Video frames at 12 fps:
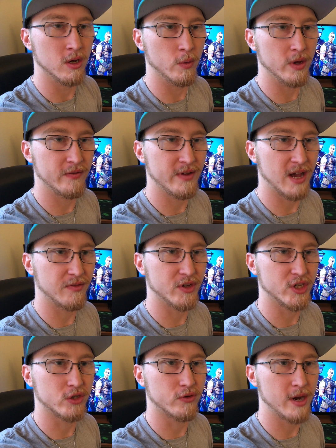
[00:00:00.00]
we've got the
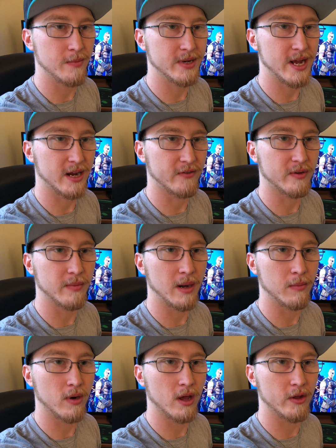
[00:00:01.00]
Stream Deck for
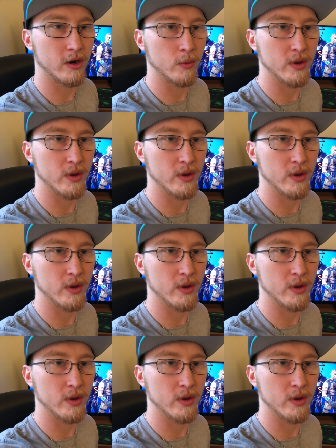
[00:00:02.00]
my brother,